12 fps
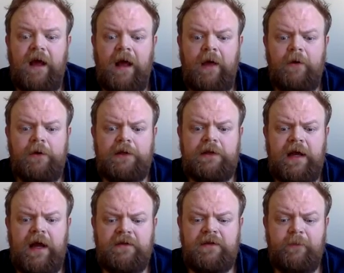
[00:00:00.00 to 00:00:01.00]

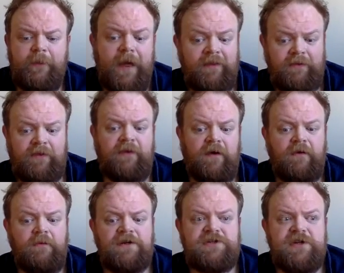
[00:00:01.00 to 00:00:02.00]
owl and the
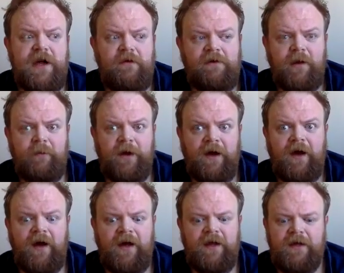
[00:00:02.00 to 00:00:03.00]
panther were sharing a
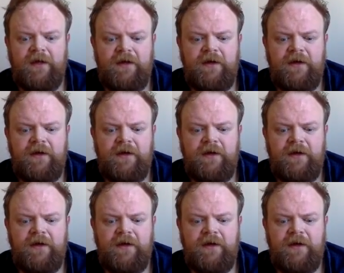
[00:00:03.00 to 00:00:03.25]
pie.